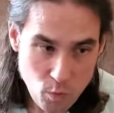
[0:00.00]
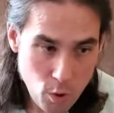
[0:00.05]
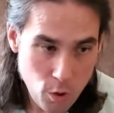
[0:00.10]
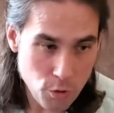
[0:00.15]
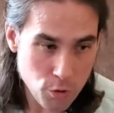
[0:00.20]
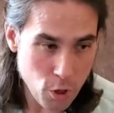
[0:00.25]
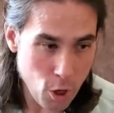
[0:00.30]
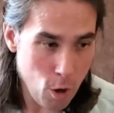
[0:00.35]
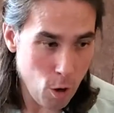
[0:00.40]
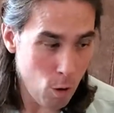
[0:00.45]

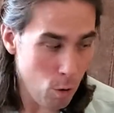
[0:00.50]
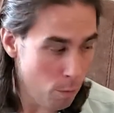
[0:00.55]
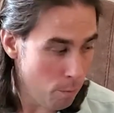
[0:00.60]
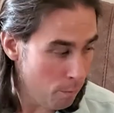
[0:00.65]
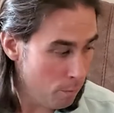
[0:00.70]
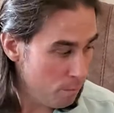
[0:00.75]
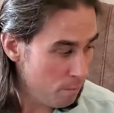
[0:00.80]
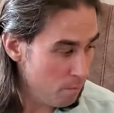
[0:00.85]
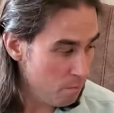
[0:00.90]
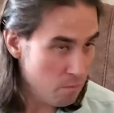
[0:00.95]
So
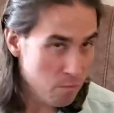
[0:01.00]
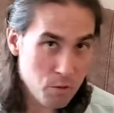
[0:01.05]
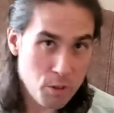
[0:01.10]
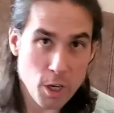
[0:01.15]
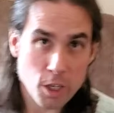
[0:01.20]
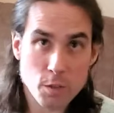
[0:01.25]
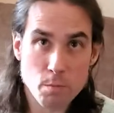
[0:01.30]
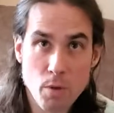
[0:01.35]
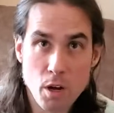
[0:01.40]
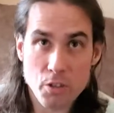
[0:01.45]

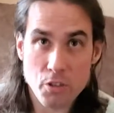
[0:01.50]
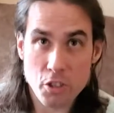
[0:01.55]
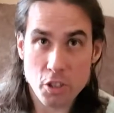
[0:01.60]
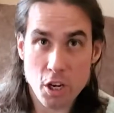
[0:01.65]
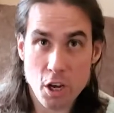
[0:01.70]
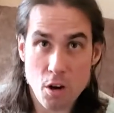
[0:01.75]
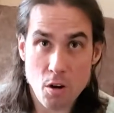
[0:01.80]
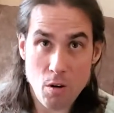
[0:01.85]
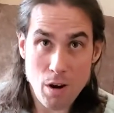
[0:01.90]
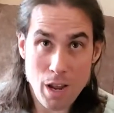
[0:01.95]
6 months
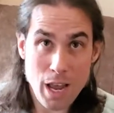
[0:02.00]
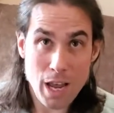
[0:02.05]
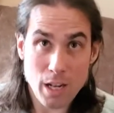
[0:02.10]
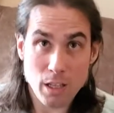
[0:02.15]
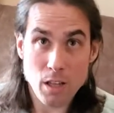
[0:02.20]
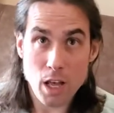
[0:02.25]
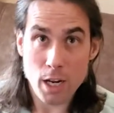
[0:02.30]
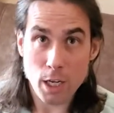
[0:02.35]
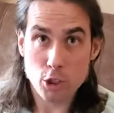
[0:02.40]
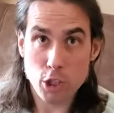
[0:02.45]
ago, I had a
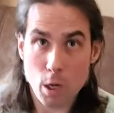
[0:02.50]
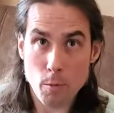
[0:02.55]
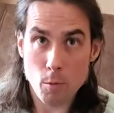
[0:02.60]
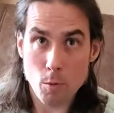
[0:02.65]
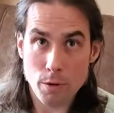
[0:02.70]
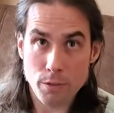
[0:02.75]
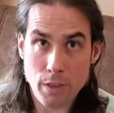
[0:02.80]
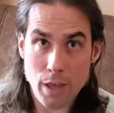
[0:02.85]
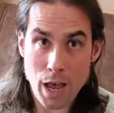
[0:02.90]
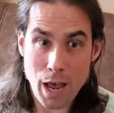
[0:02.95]
lot of trouble
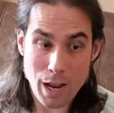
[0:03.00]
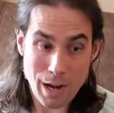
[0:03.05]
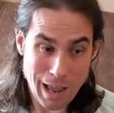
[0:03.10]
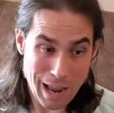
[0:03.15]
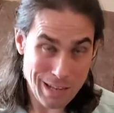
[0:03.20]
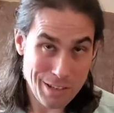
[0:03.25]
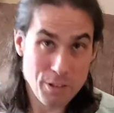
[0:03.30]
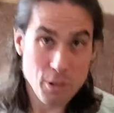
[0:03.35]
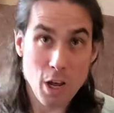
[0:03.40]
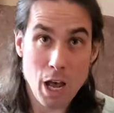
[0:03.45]
with that.
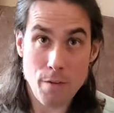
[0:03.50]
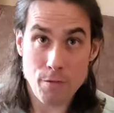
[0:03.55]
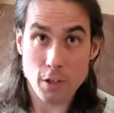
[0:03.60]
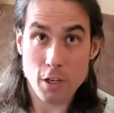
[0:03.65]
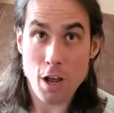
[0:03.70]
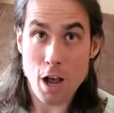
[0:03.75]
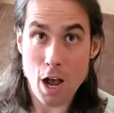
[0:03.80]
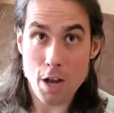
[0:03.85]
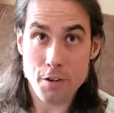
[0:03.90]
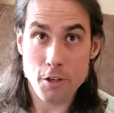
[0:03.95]
I still have to
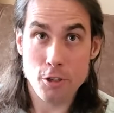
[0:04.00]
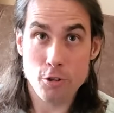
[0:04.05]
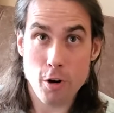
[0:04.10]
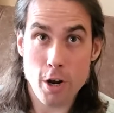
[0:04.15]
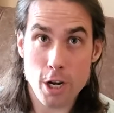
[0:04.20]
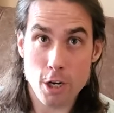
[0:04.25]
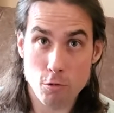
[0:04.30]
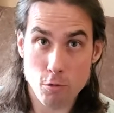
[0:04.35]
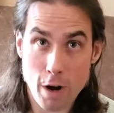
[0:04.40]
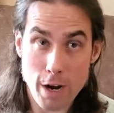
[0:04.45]

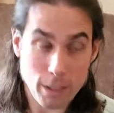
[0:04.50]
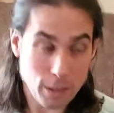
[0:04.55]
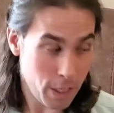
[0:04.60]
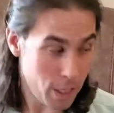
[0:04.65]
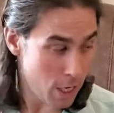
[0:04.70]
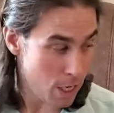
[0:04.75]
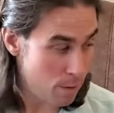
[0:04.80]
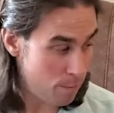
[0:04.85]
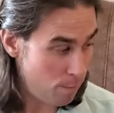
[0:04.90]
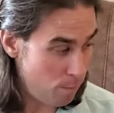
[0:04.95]
concentrate
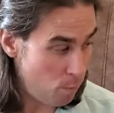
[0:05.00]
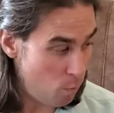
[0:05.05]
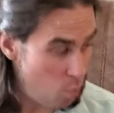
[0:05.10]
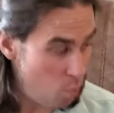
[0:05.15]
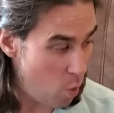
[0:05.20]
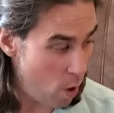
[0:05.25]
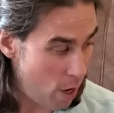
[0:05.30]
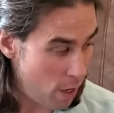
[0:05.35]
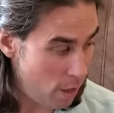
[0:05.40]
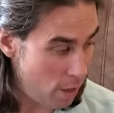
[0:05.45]
greatly
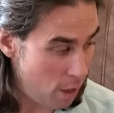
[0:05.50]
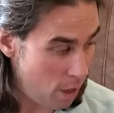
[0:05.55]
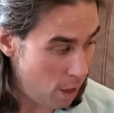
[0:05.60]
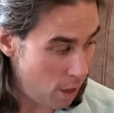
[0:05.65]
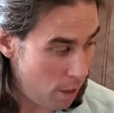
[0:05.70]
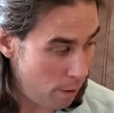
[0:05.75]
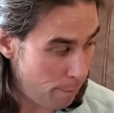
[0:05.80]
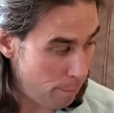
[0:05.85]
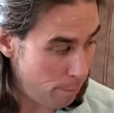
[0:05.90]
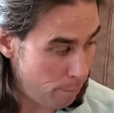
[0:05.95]
when
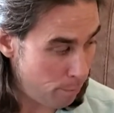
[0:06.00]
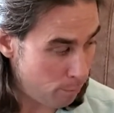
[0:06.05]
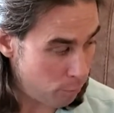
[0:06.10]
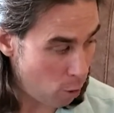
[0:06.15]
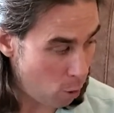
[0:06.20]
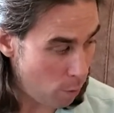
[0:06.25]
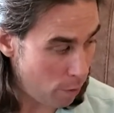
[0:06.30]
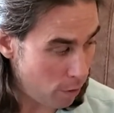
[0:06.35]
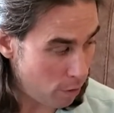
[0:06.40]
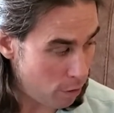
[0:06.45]

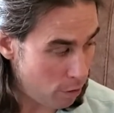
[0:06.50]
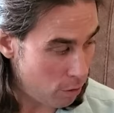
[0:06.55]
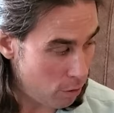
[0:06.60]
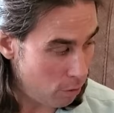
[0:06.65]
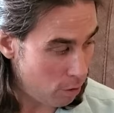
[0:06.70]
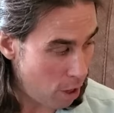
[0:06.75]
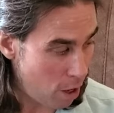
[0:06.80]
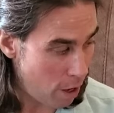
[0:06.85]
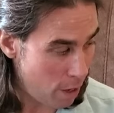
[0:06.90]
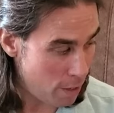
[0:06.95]
throwing little
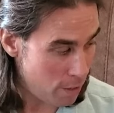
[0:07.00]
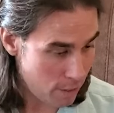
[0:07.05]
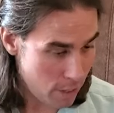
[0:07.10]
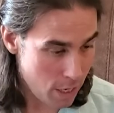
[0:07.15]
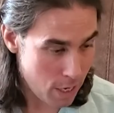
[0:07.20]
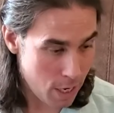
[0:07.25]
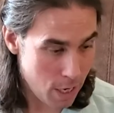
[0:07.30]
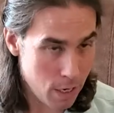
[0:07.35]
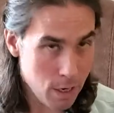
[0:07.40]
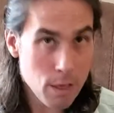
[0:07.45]
lines
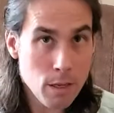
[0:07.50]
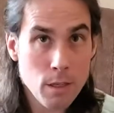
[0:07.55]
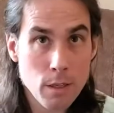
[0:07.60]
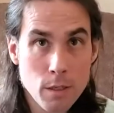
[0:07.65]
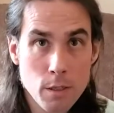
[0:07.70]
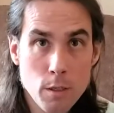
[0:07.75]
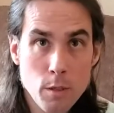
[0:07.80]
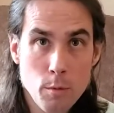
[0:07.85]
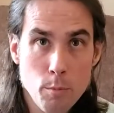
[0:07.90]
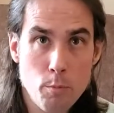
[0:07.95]
in,
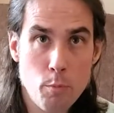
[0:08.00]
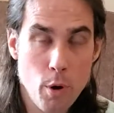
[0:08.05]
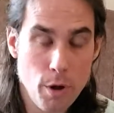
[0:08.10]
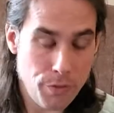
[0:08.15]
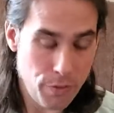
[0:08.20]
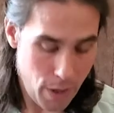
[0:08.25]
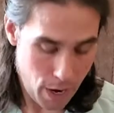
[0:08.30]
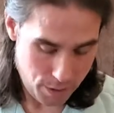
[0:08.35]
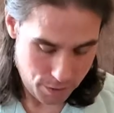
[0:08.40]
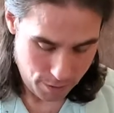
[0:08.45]

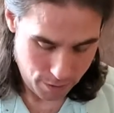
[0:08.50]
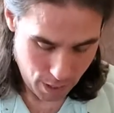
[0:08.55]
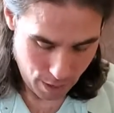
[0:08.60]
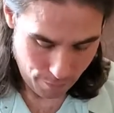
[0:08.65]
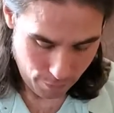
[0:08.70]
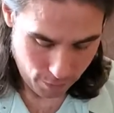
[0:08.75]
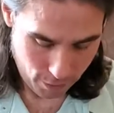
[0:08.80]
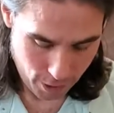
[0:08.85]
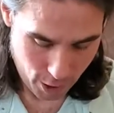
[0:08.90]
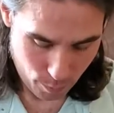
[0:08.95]
but that's
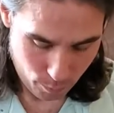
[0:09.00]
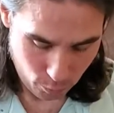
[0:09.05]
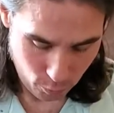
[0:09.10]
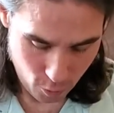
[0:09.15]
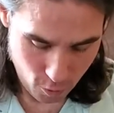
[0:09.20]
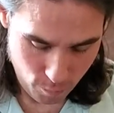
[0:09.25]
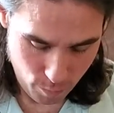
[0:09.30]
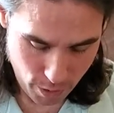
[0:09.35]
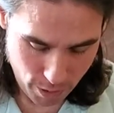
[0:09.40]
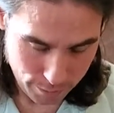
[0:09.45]
definitely an
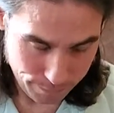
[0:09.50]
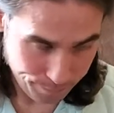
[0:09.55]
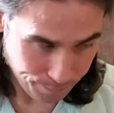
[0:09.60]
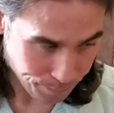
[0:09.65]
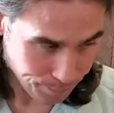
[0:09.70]
improvement.